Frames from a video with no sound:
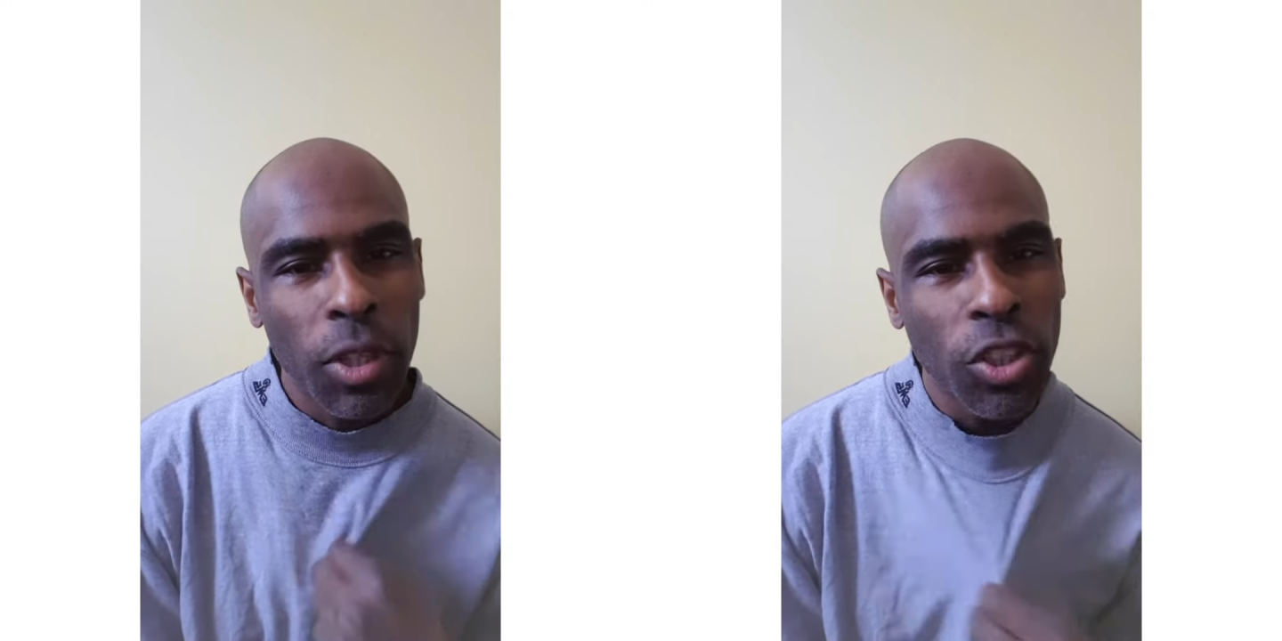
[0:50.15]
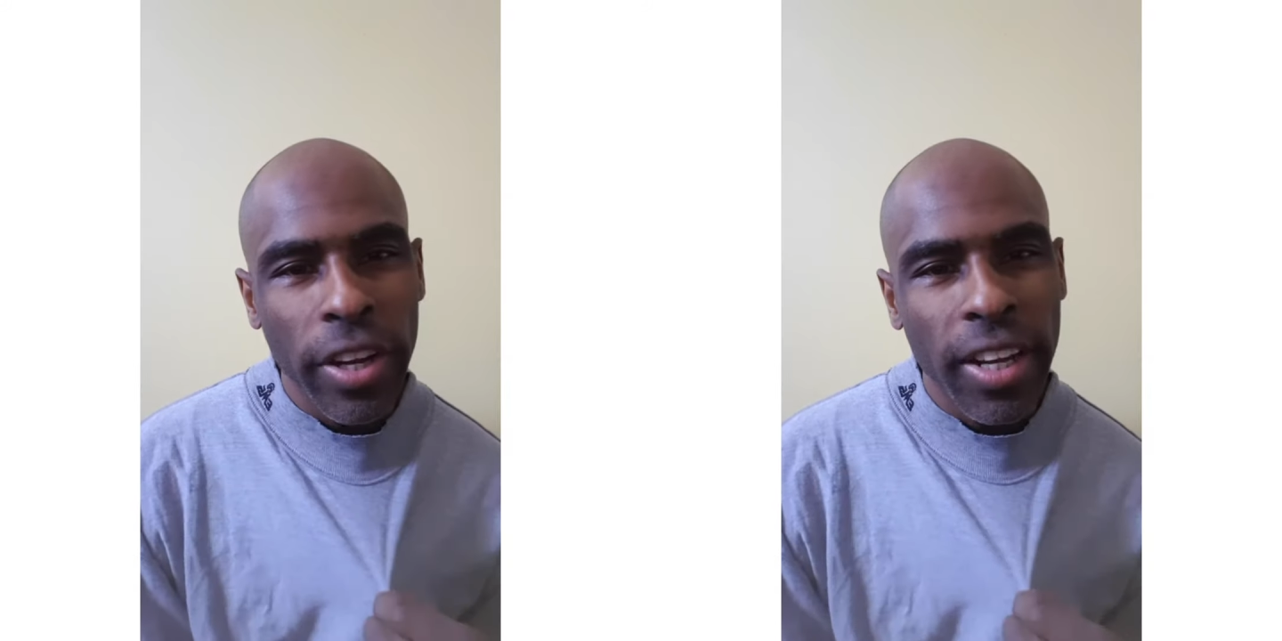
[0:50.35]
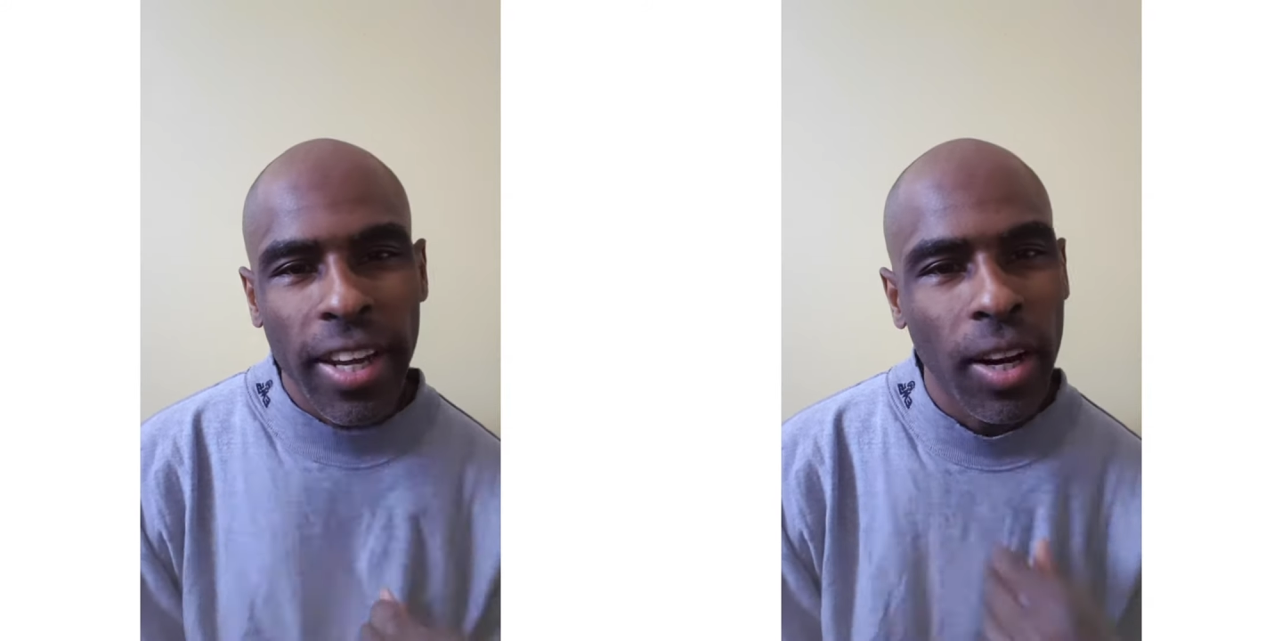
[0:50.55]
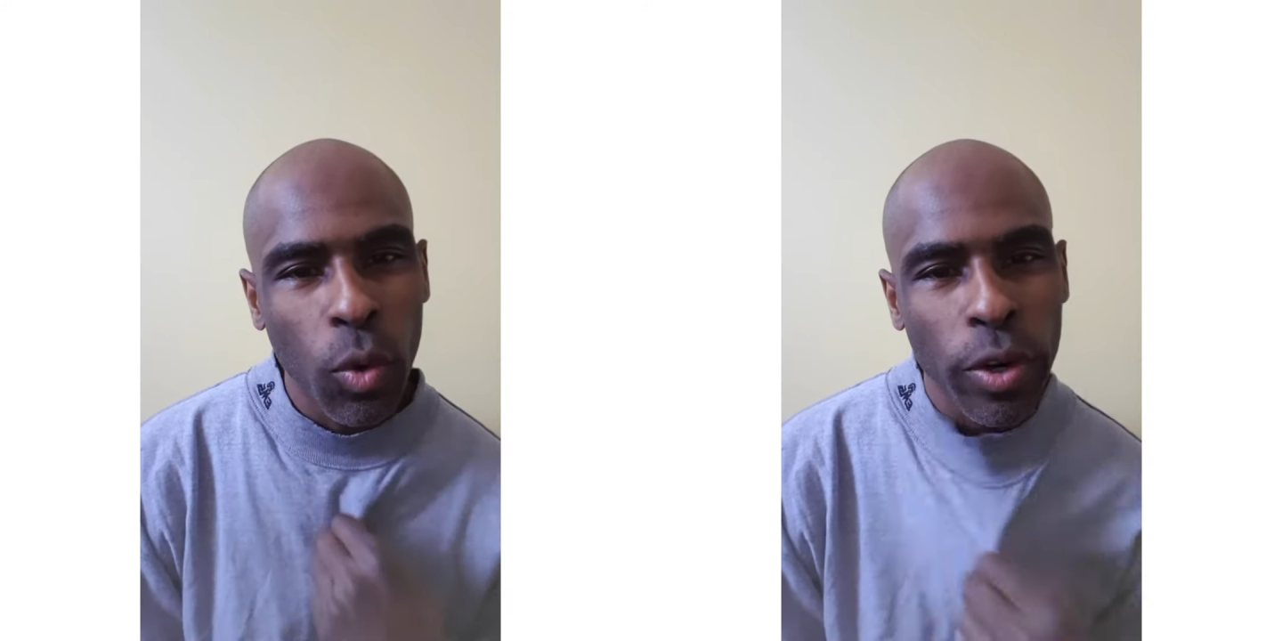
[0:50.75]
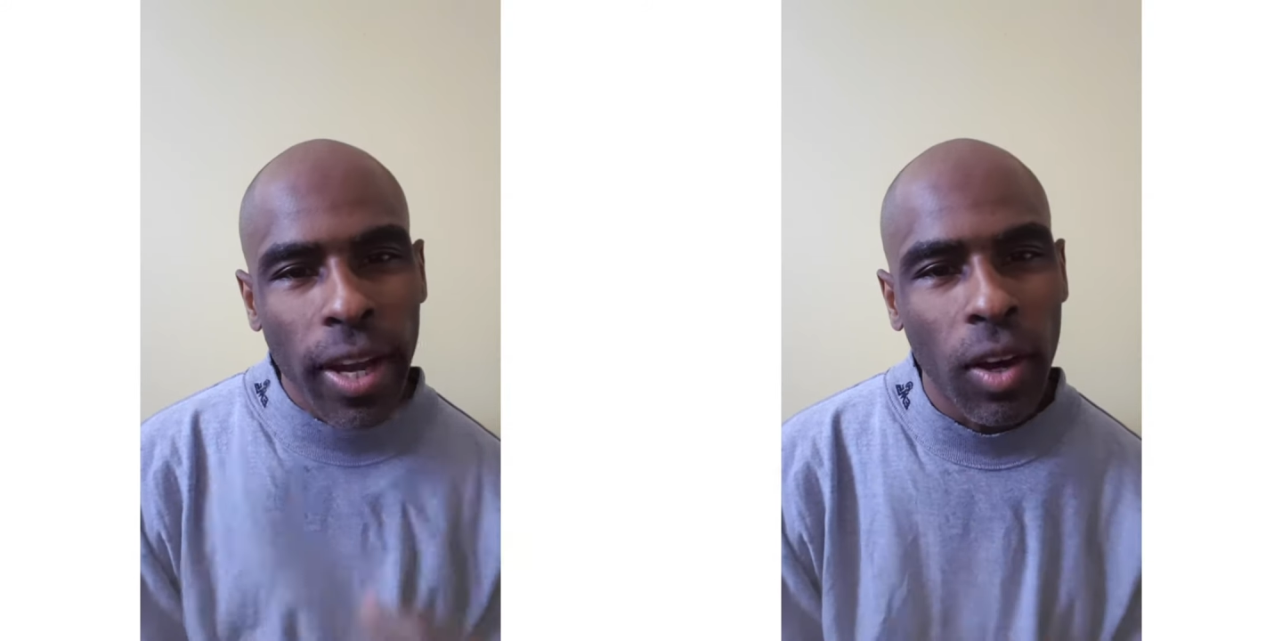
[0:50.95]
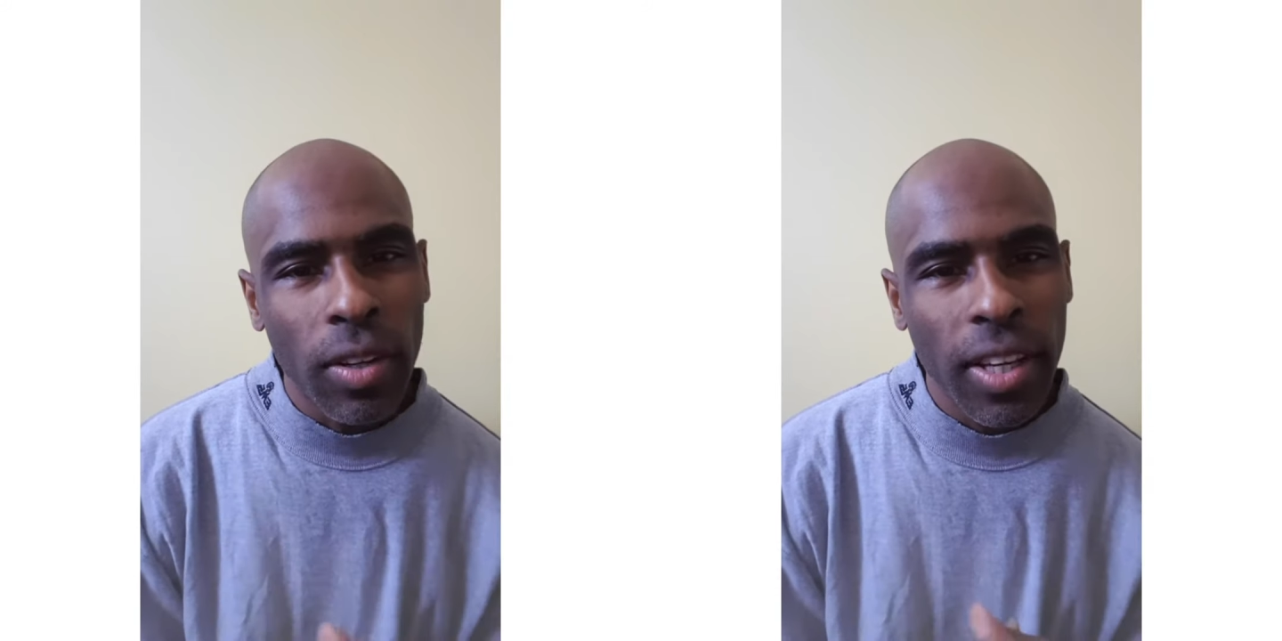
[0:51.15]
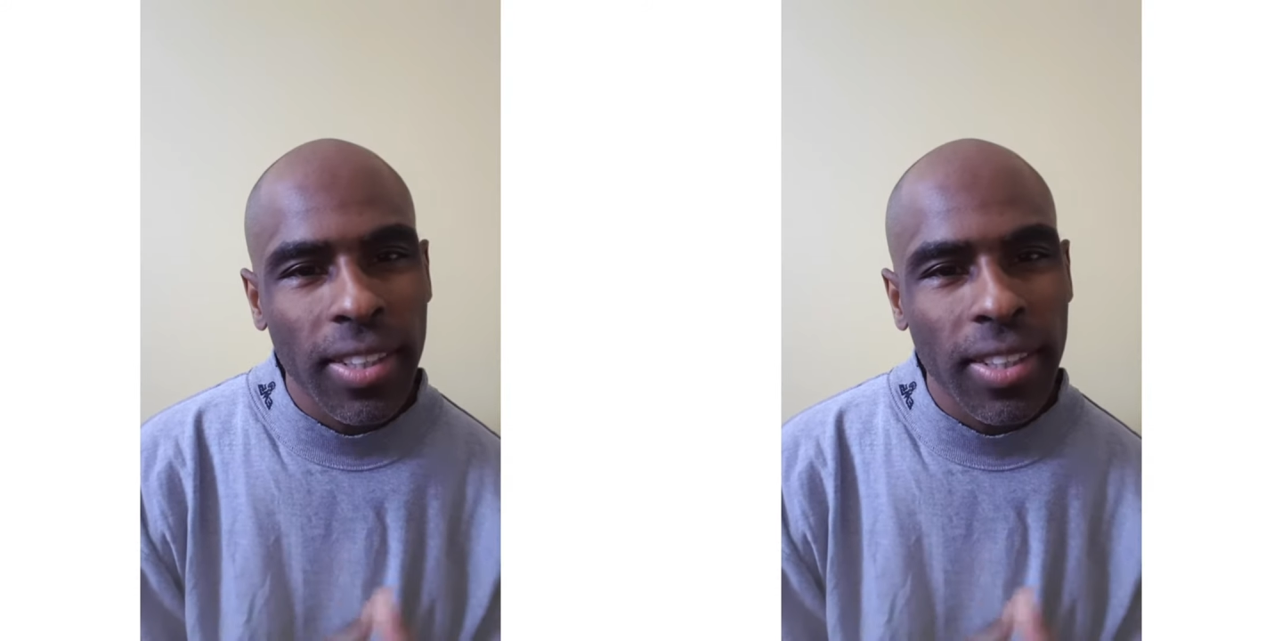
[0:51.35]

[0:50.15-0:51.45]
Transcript: trainer, I gotta work out.